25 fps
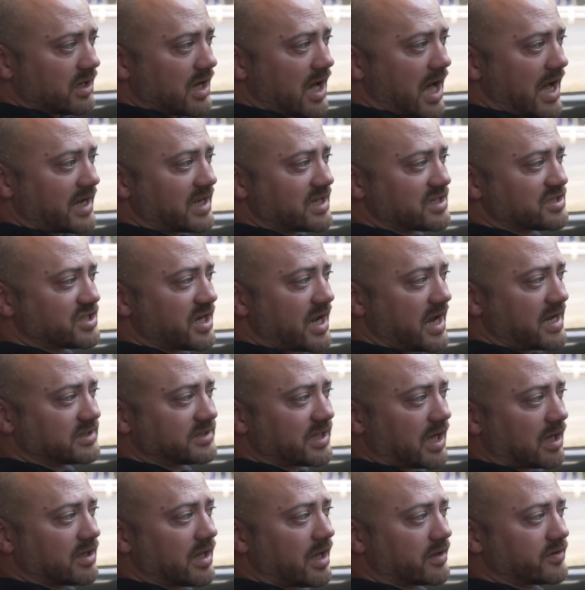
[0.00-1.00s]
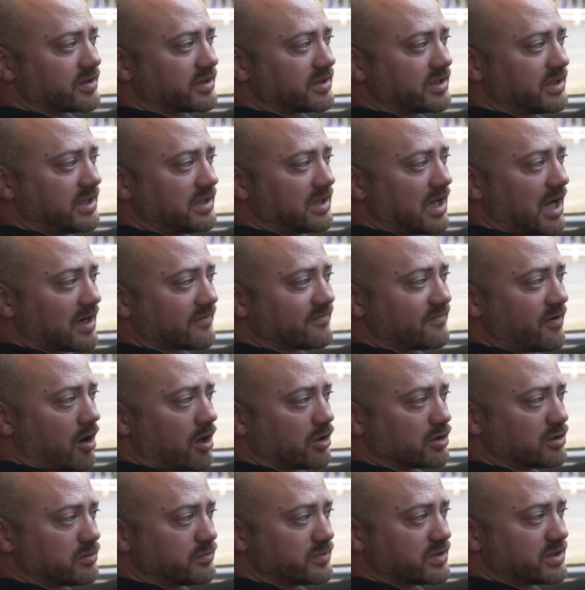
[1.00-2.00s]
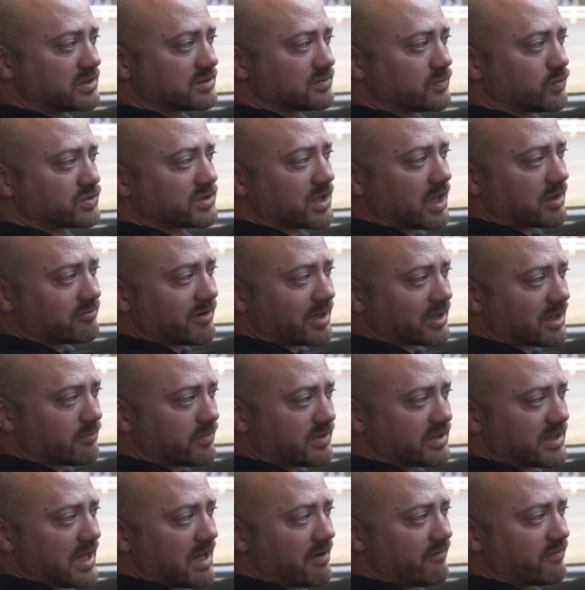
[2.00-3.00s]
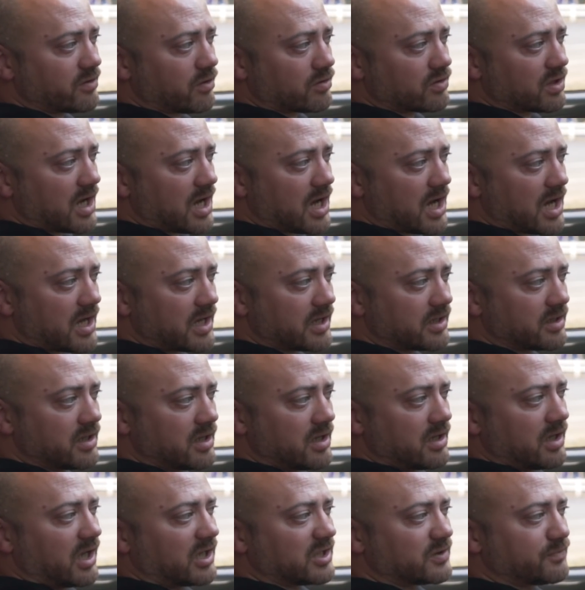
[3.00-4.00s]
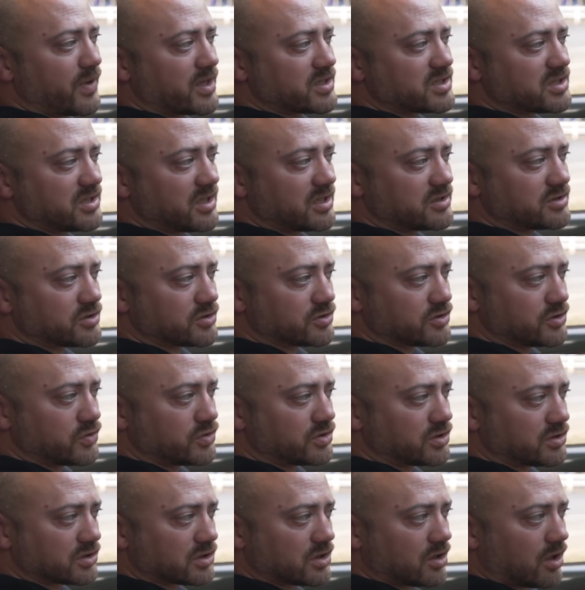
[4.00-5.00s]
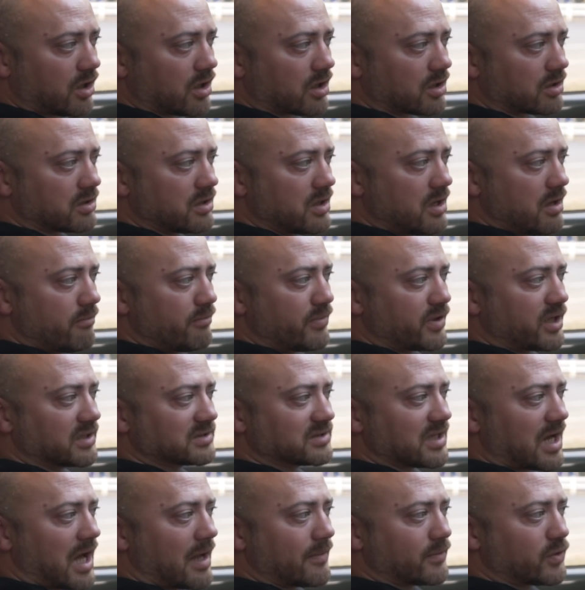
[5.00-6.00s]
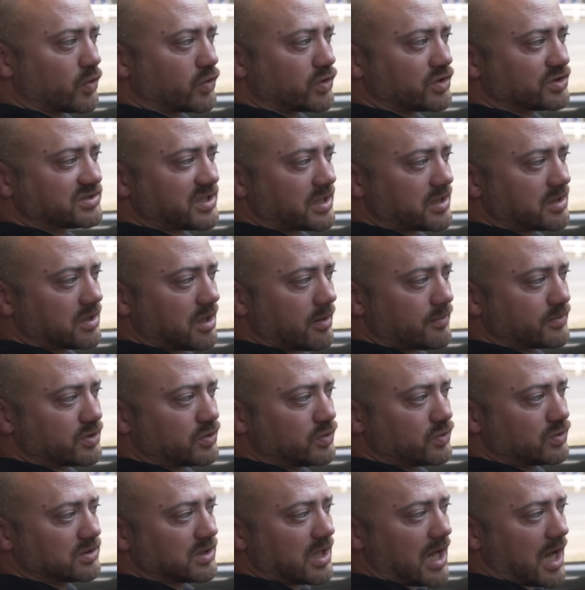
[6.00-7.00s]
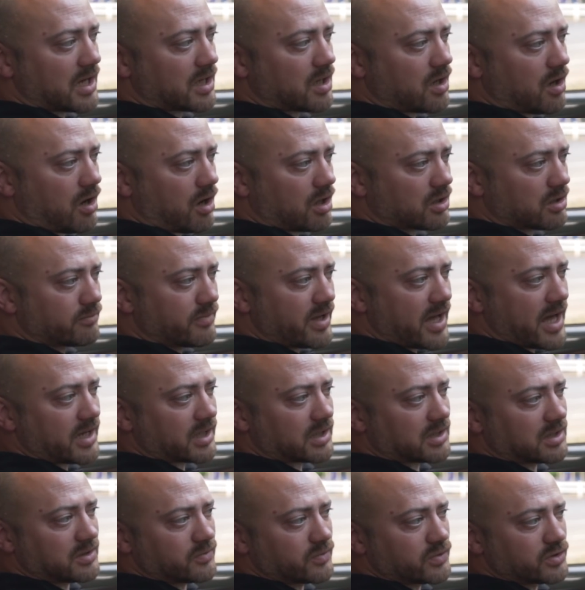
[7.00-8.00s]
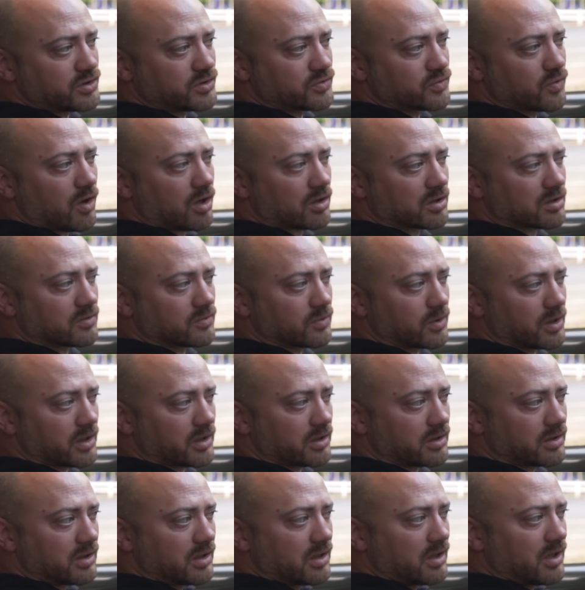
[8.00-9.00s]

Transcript: I can change how loud the key lock volume is, which I recommend having on high, especially as you're new to the car, because I'm going to set it up to lock automatically when you walk away.